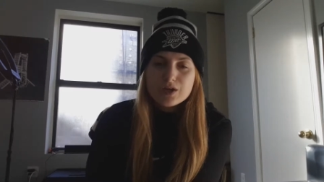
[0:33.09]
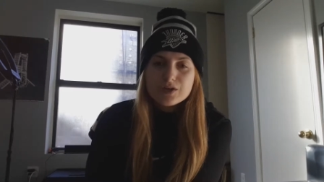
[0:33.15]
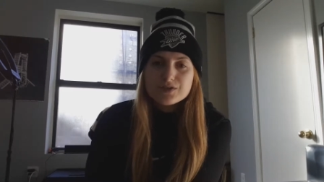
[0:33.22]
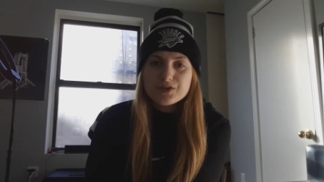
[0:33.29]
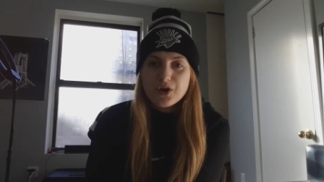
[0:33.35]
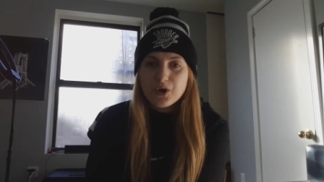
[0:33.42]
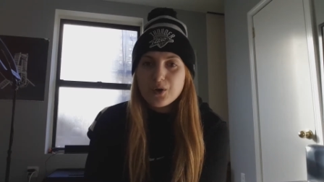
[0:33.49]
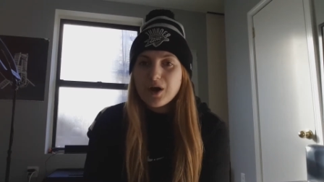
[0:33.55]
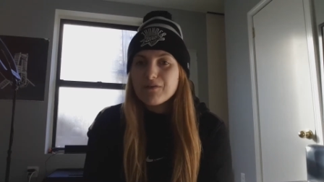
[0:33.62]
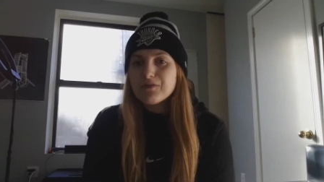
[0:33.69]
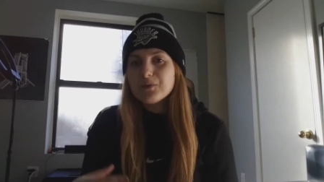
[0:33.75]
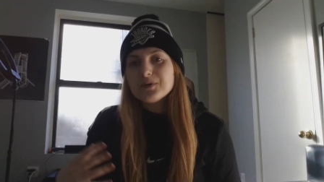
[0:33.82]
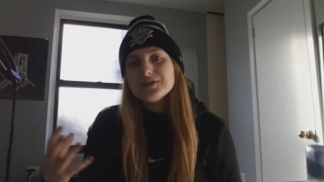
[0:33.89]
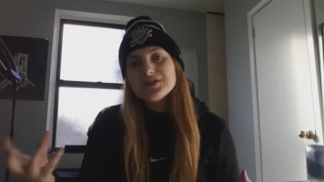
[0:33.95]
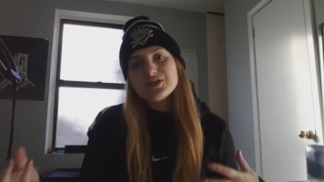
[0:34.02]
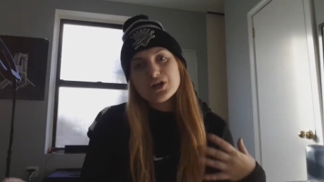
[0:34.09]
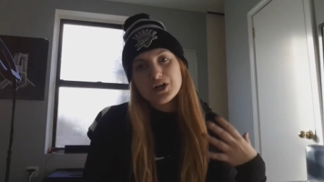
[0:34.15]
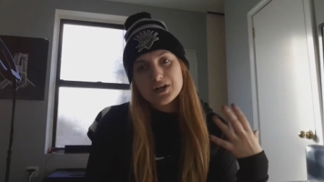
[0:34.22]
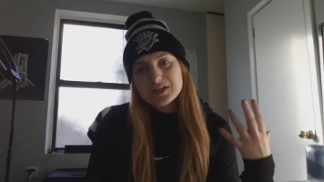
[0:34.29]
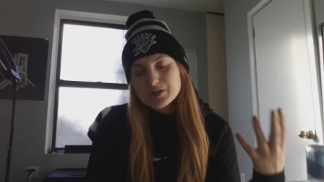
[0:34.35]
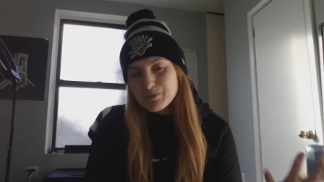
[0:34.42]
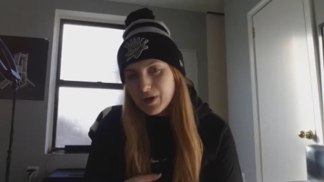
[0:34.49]
So everyone's
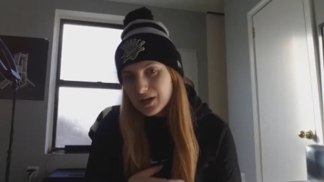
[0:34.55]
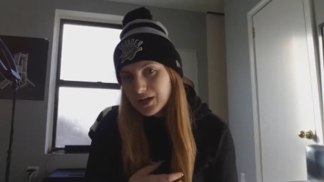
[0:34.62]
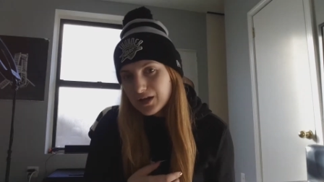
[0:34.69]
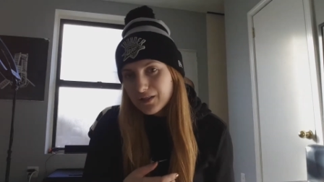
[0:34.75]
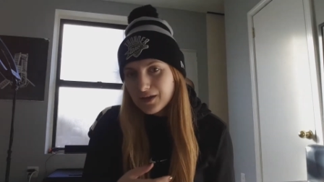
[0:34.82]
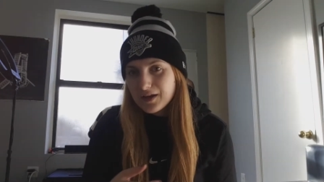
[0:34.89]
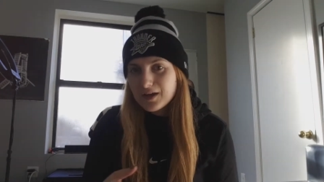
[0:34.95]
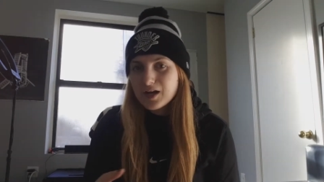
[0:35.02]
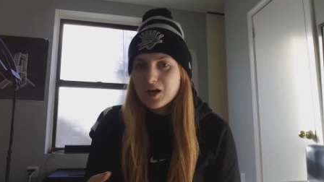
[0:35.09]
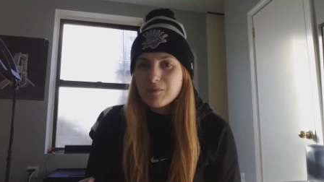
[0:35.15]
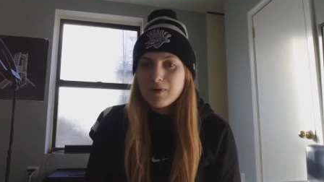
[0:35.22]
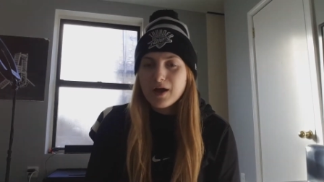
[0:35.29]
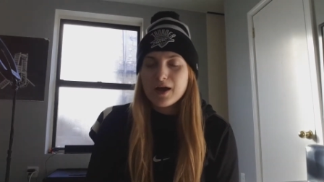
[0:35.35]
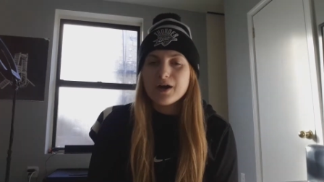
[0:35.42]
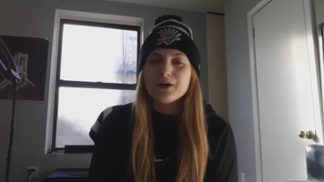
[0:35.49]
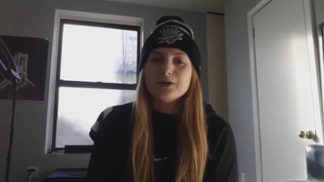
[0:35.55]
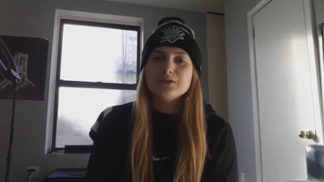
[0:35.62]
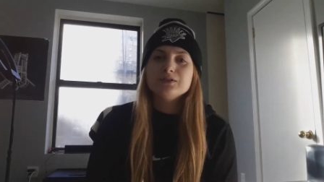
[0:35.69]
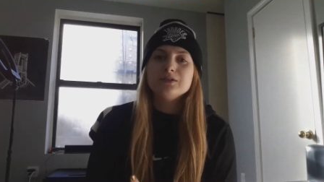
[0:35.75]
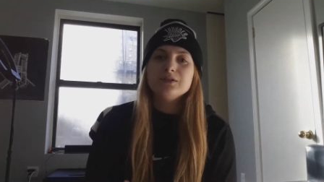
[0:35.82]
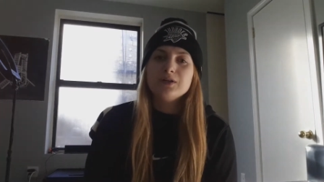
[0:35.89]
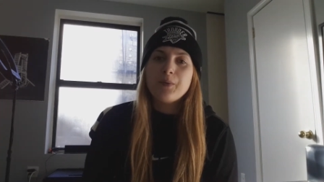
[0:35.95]
starting to speculate
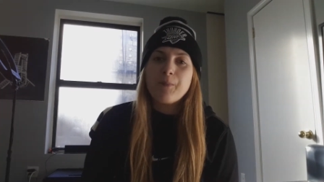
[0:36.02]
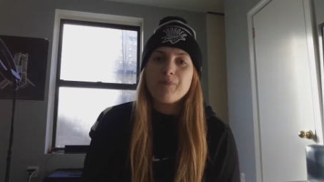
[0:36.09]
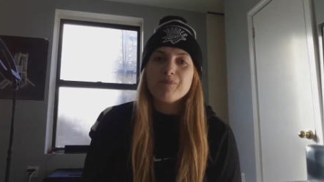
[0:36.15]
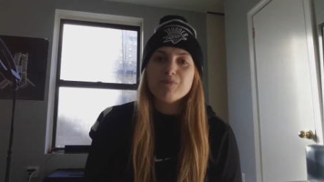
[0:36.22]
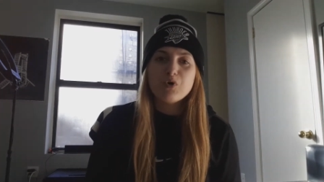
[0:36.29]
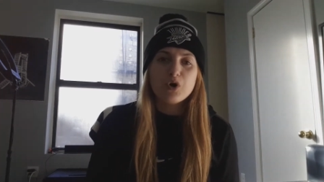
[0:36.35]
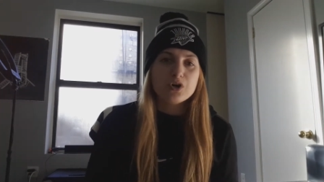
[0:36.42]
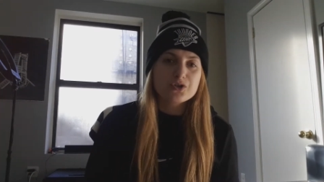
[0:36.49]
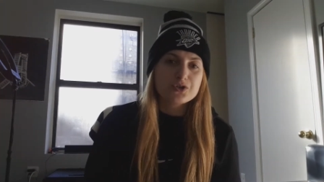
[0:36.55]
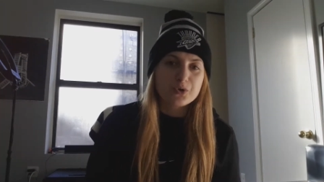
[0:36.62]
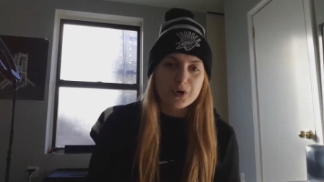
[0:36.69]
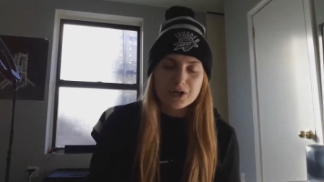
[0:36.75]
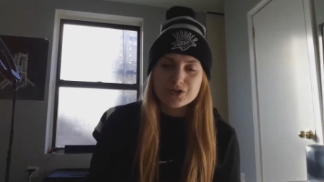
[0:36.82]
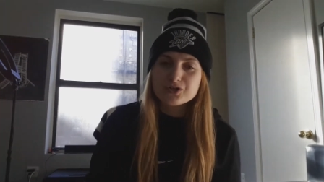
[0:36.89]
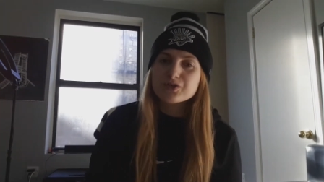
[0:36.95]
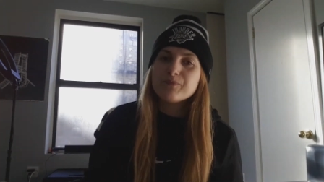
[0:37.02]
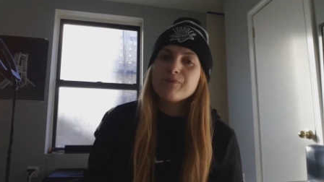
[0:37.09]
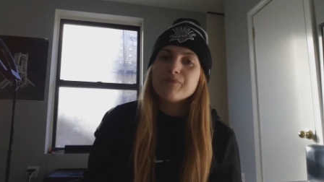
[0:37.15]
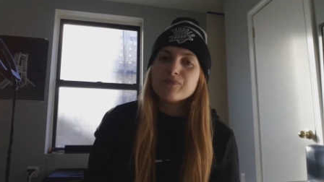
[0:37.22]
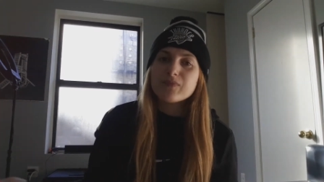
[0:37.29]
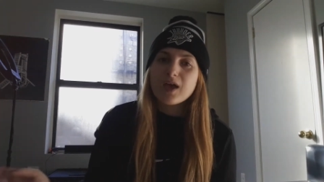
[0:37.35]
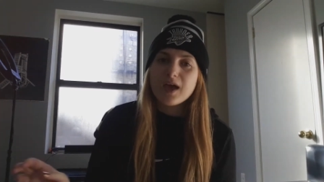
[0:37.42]
about Paul George
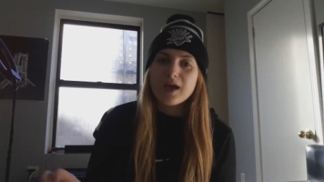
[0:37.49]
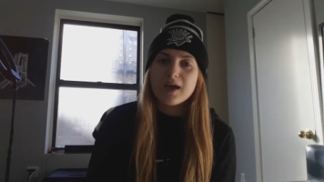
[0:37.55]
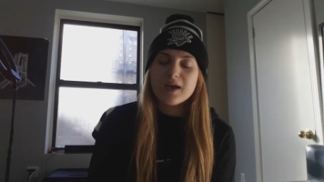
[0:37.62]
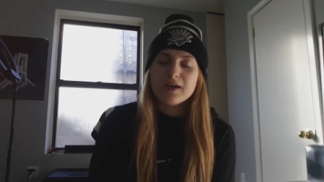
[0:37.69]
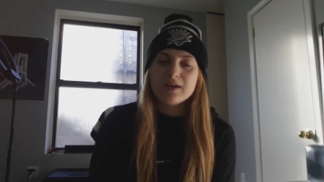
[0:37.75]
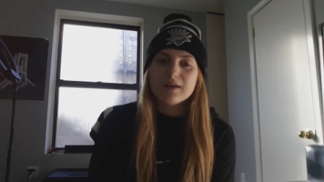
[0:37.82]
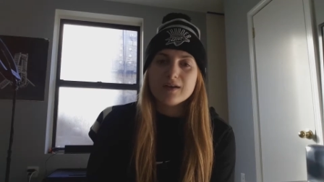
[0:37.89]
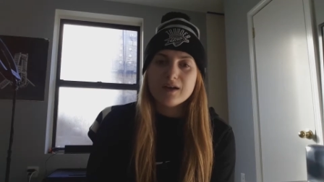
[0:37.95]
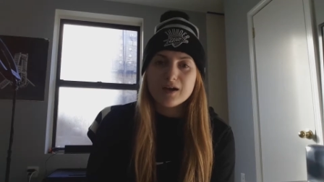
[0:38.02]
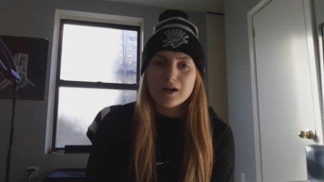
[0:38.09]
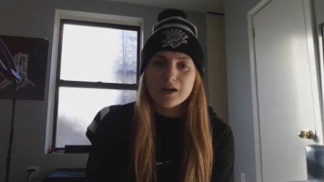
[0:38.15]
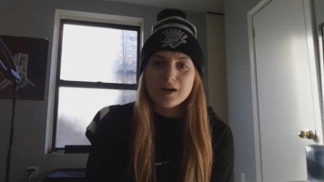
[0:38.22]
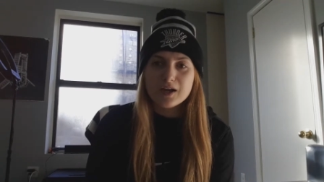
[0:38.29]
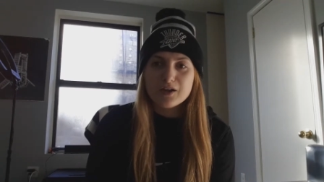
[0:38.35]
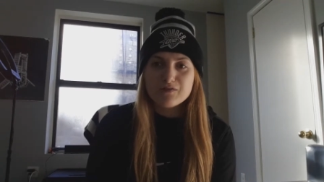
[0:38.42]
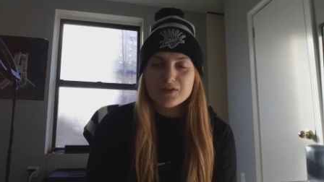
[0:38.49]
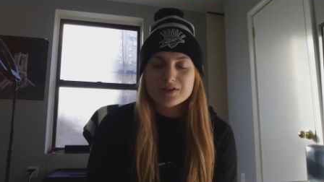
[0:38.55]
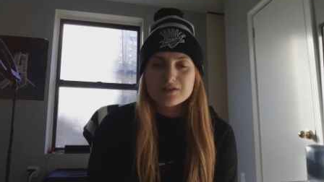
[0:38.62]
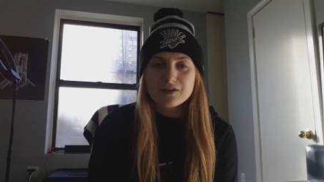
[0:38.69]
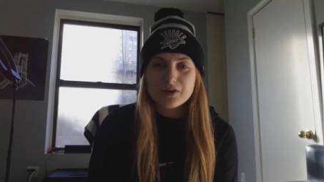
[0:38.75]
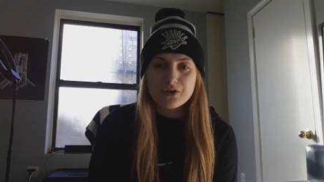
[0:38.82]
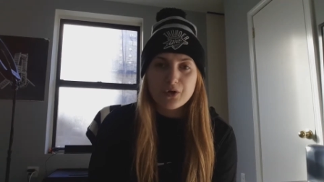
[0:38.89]
and if
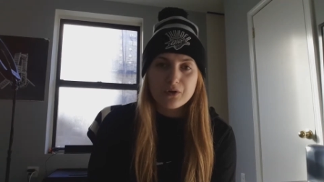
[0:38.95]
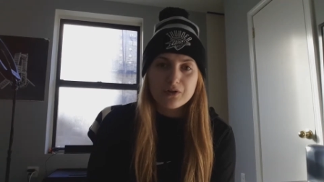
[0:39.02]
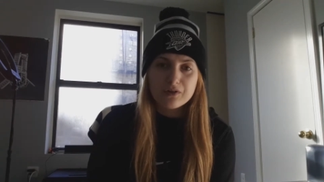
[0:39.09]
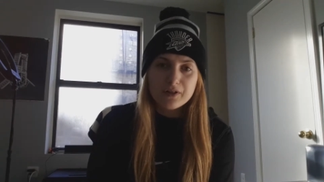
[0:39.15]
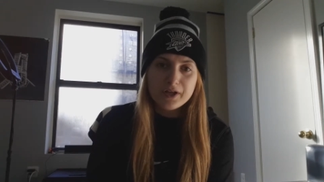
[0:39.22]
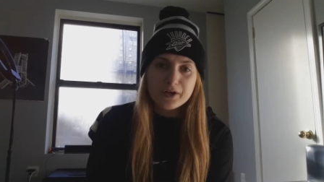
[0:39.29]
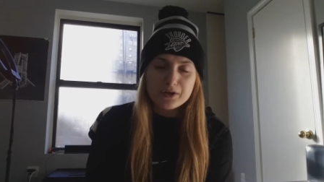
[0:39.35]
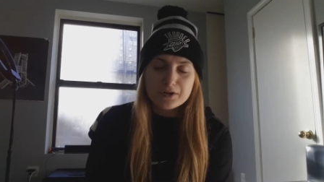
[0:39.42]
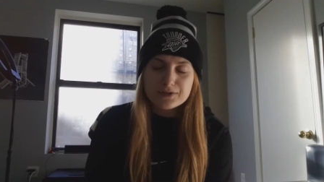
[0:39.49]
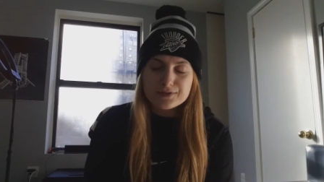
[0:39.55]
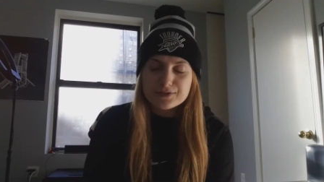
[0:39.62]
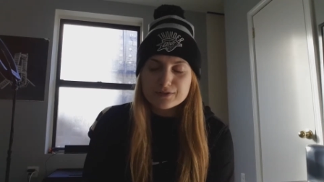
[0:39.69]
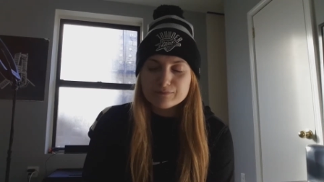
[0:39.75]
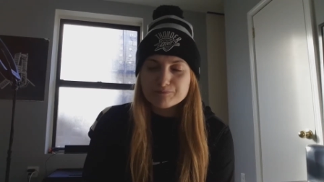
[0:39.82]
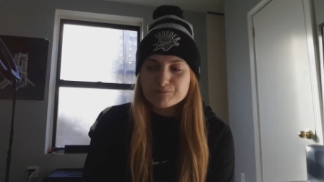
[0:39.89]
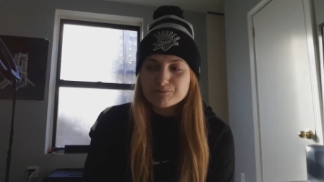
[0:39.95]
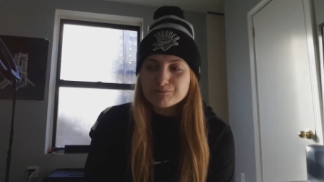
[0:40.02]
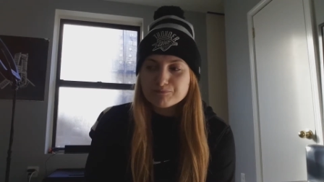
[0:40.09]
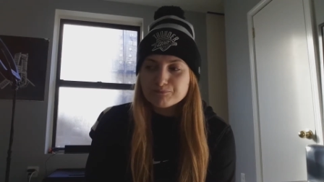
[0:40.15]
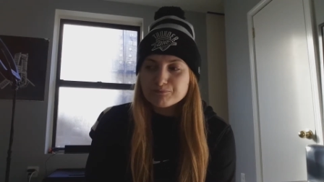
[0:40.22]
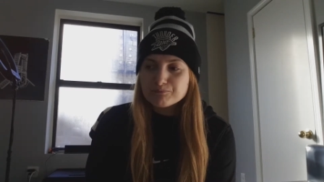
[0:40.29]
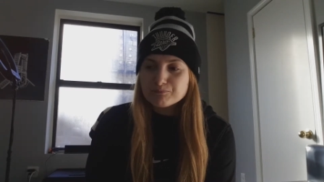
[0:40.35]
he's going to go to the
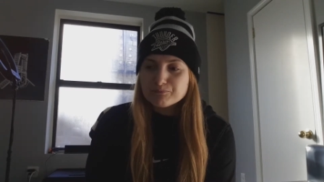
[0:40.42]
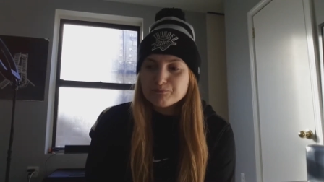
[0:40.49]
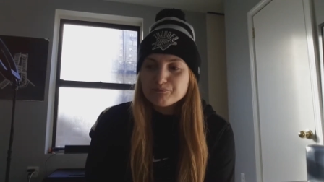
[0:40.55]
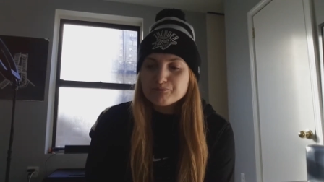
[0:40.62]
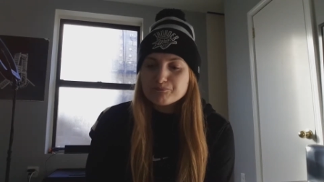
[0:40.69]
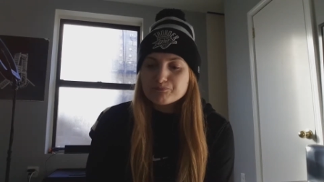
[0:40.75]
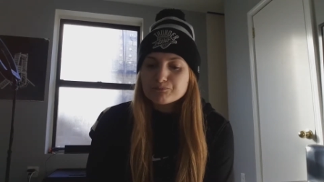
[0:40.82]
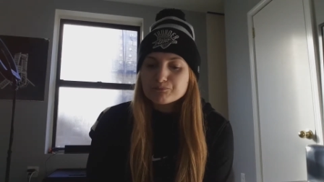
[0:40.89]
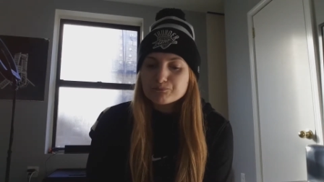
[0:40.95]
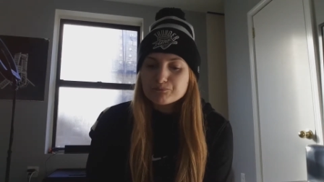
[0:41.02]
Lakers.